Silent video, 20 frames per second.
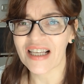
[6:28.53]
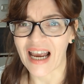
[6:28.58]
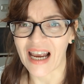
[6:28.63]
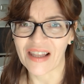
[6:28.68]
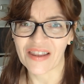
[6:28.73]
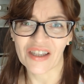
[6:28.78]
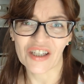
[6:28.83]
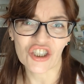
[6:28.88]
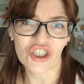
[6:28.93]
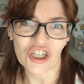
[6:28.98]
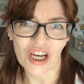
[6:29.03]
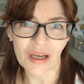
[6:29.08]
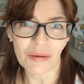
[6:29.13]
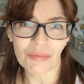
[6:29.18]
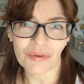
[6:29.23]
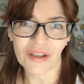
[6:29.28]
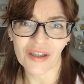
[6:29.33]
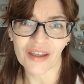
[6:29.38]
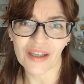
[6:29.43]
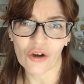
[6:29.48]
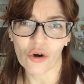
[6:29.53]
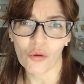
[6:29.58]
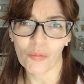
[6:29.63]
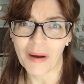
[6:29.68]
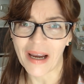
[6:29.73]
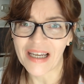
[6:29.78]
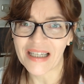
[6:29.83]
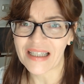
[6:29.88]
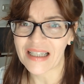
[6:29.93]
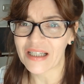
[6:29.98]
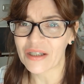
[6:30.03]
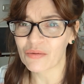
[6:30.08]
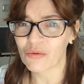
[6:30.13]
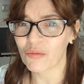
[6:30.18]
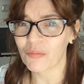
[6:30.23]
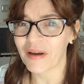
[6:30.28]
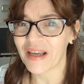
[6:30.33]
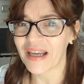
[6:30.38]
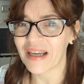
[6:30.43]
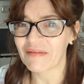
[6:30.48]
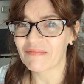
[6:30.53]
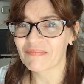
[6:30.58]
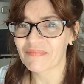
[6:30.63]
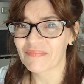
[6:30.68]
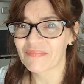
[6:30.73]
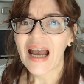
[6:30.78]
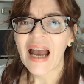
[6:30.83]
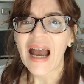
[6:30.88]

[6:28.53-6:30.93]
and the shape that your paintings will be.